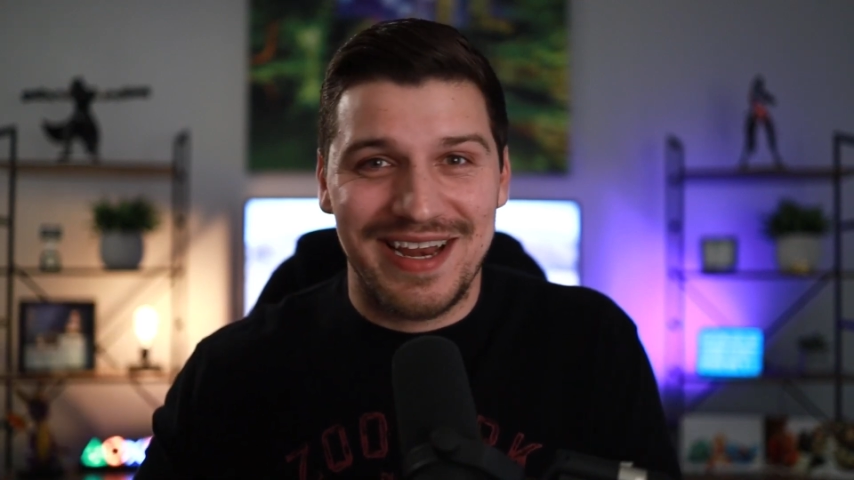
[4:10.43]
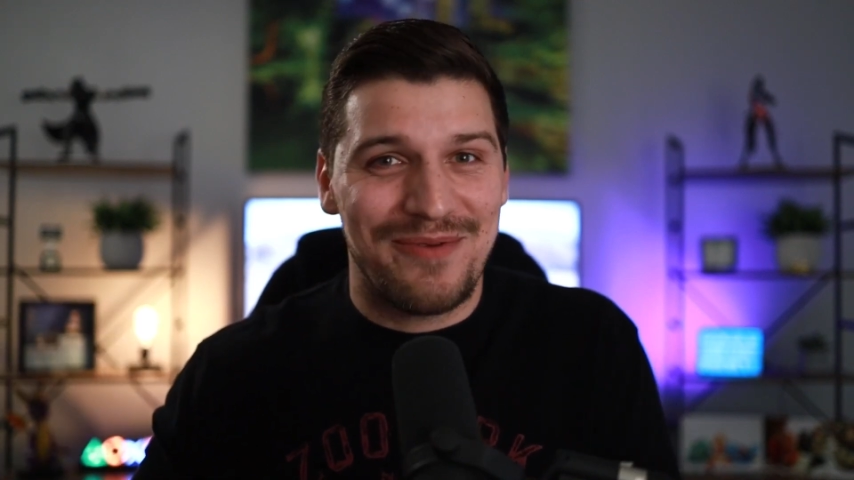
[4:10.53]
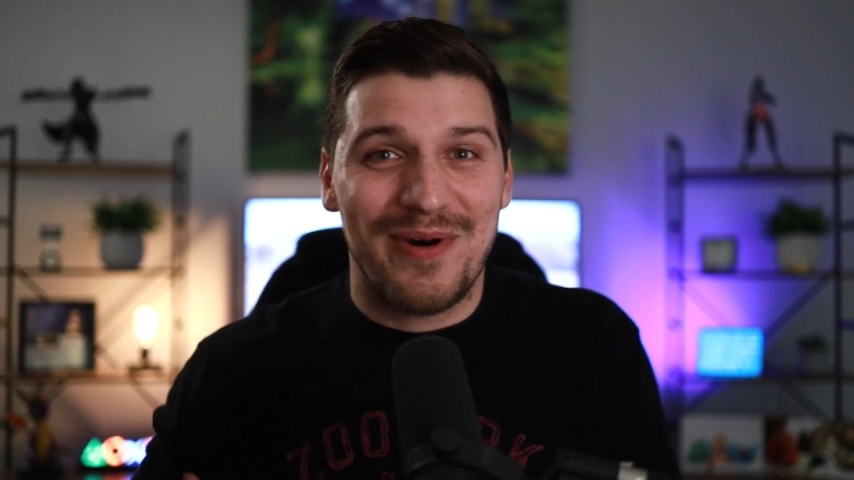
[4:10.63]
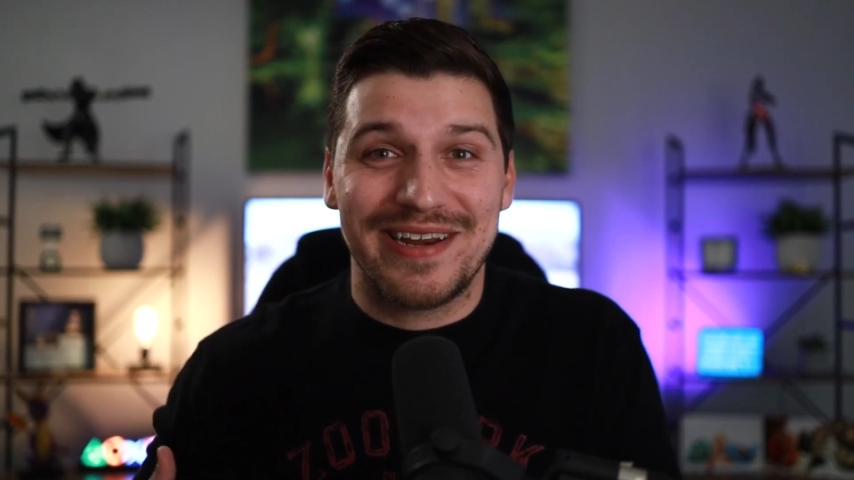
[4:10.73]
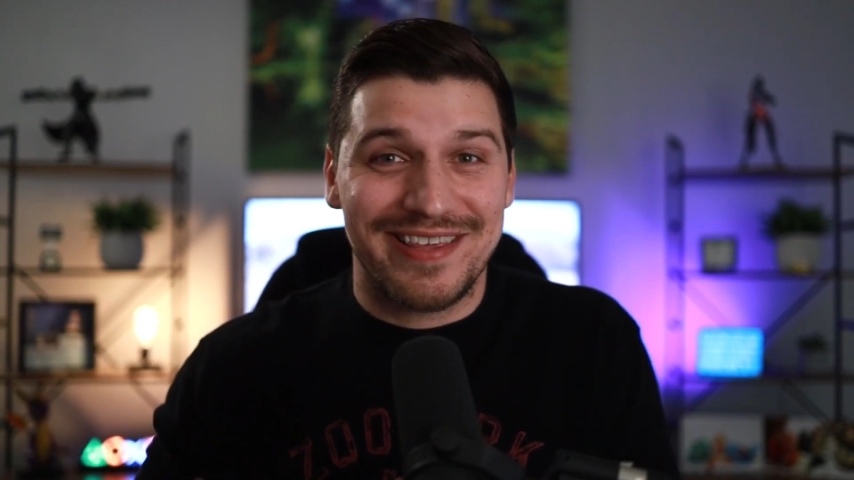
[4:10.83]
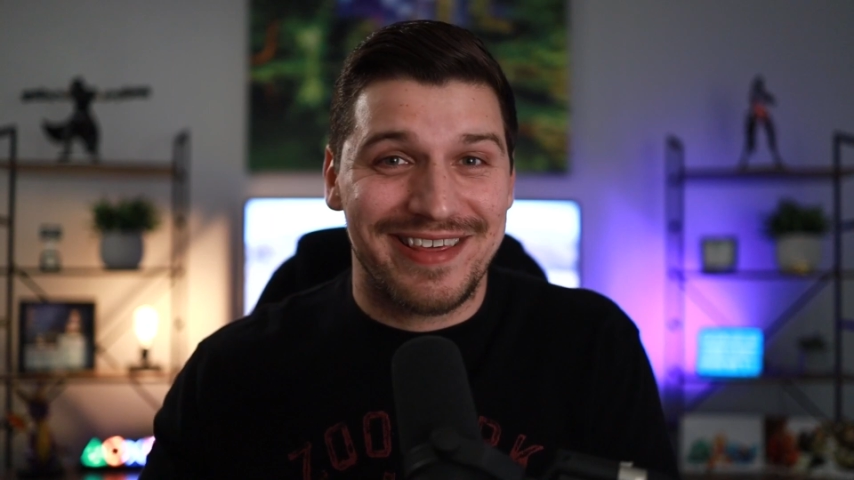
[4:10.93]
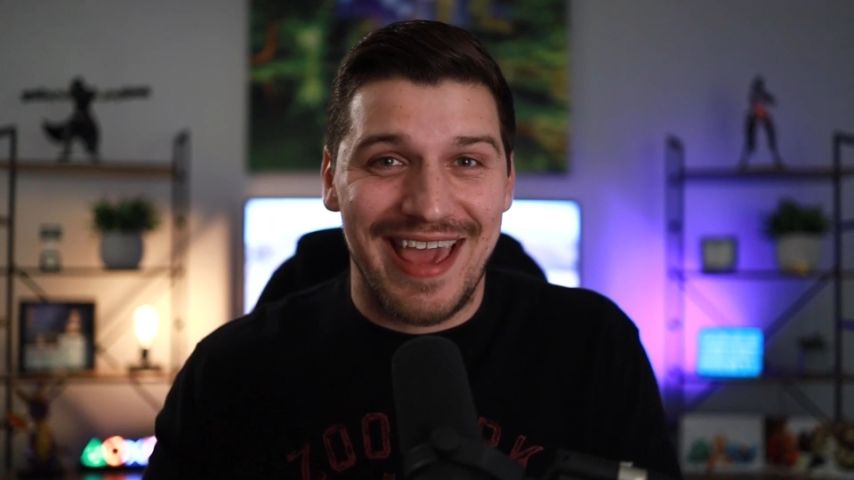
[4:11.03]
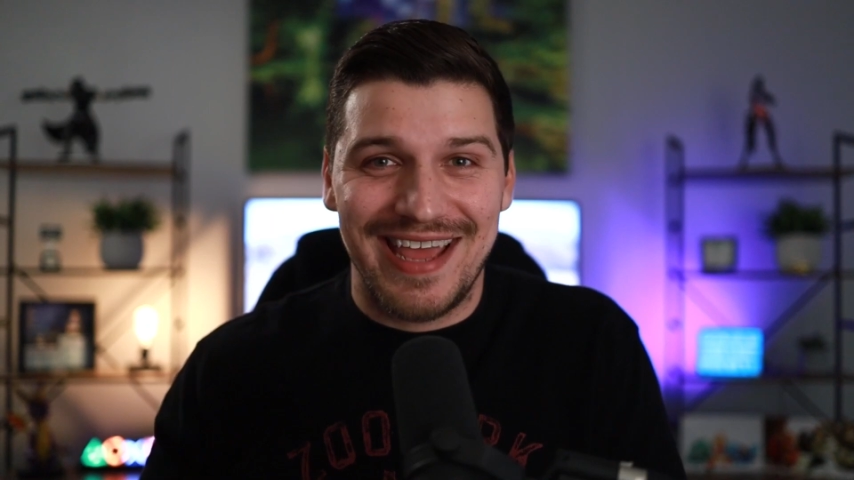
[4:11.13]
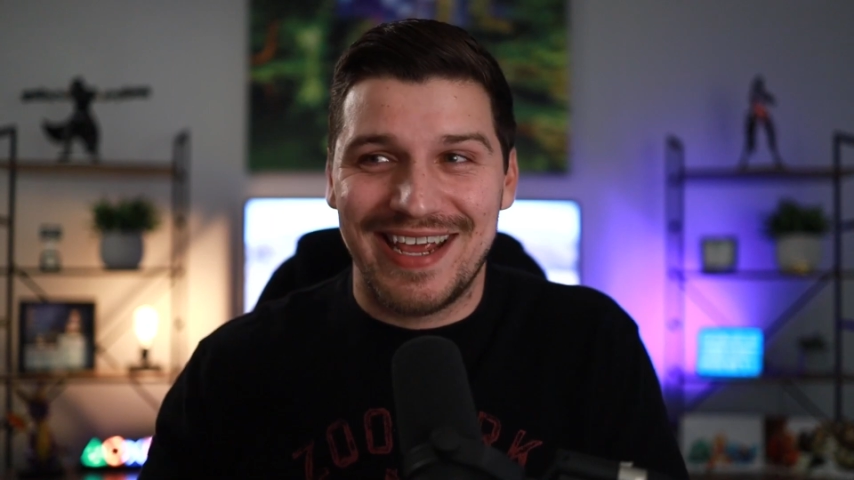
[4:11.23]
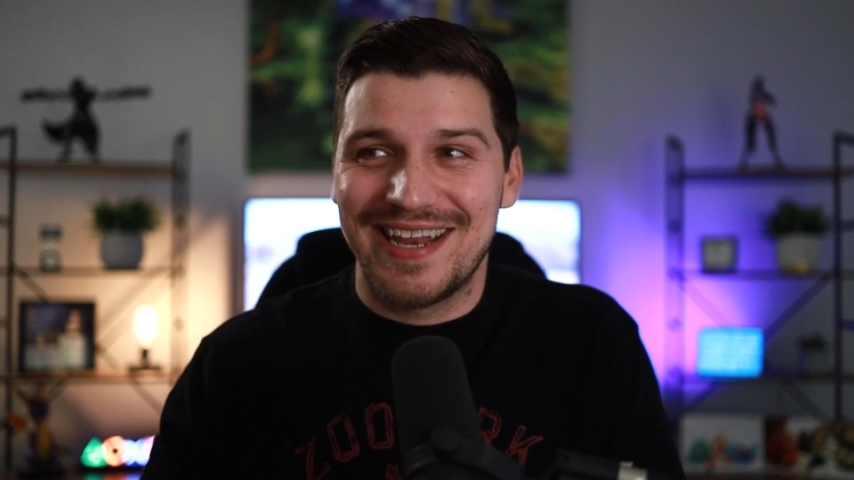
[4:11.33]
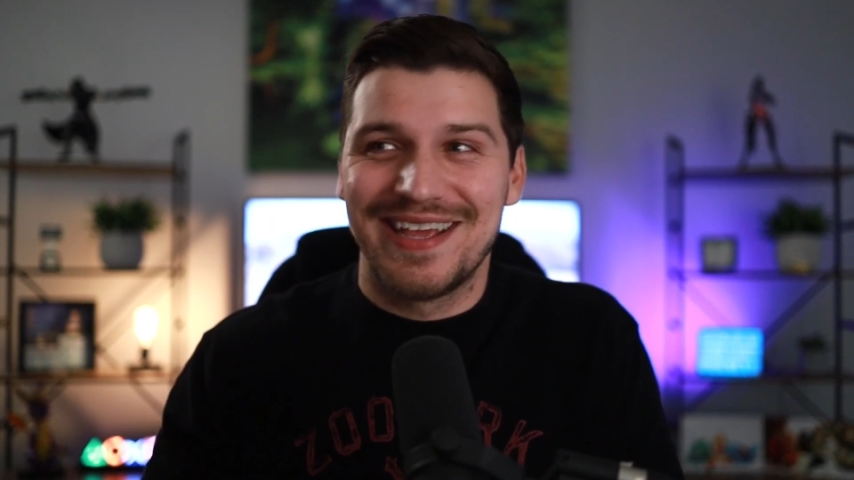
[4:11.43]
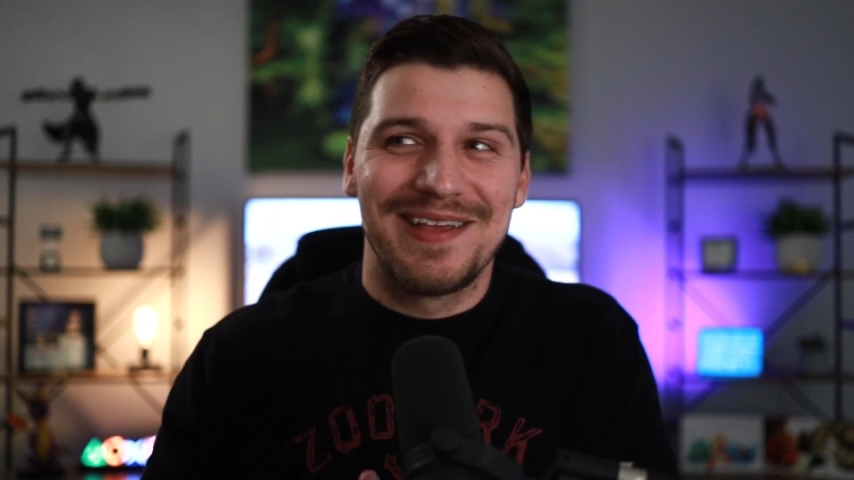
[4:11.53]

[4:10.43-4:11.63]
I want to skate it,